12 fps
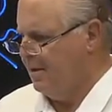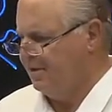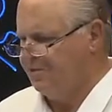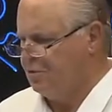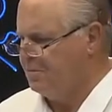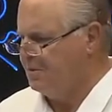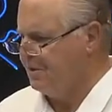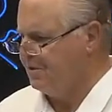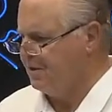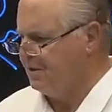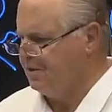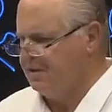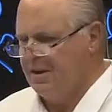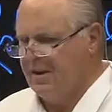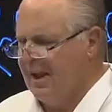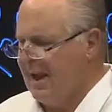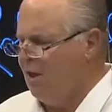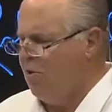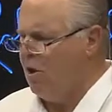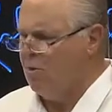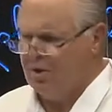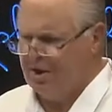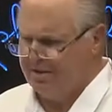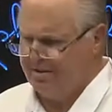You know how stupid this is? How
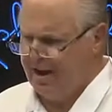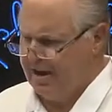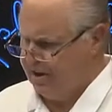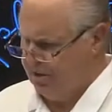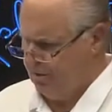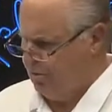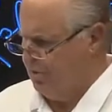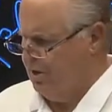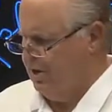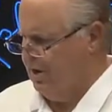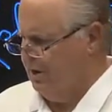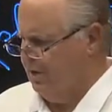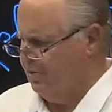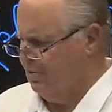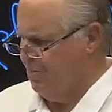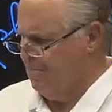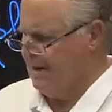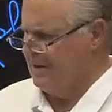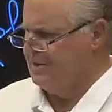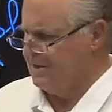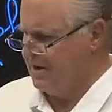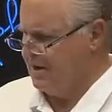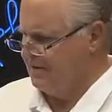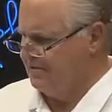long would it take you to
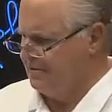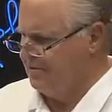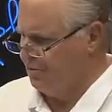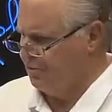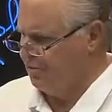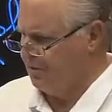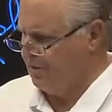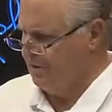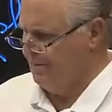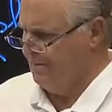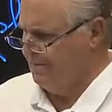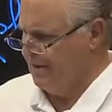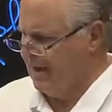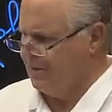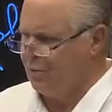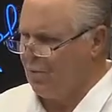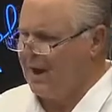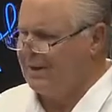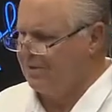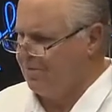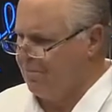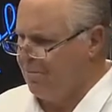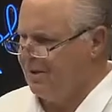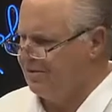amend the Constitution and
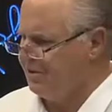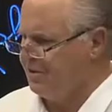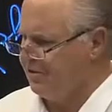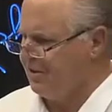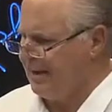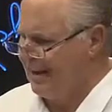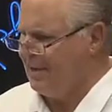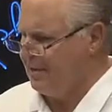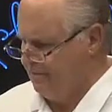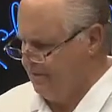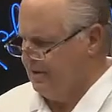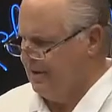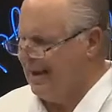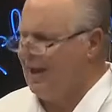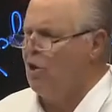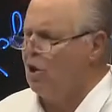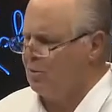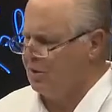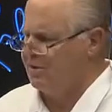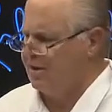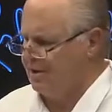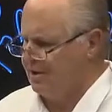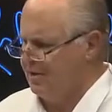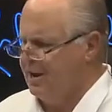write the presidency out of it? How long would
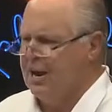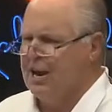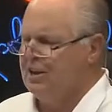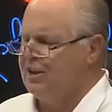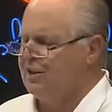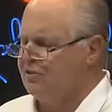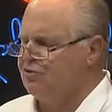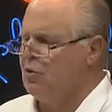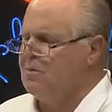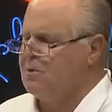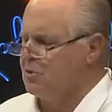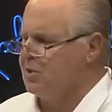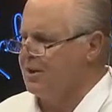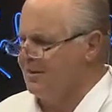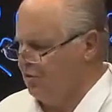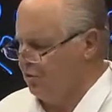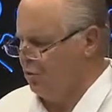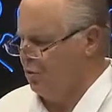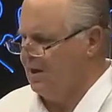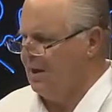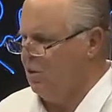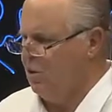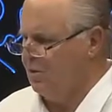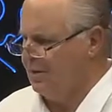it take you to, assuming you could even do
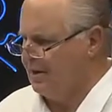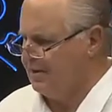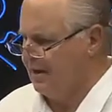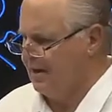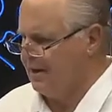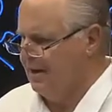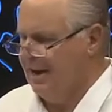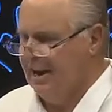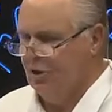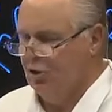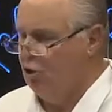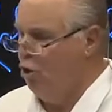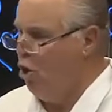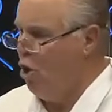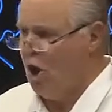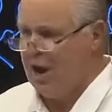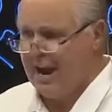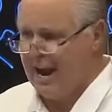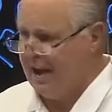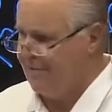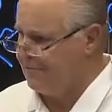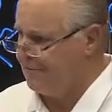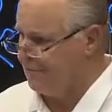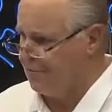it, how long would that take? Long
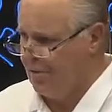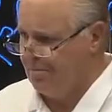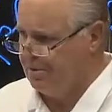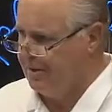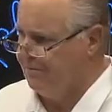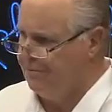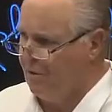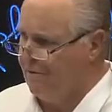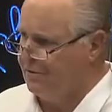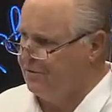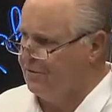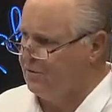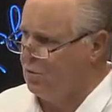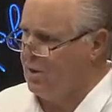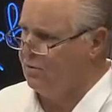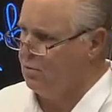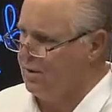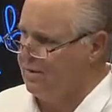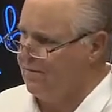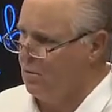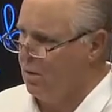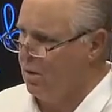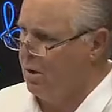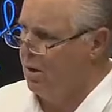after Trump leaves office in
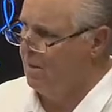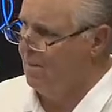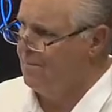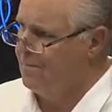2024.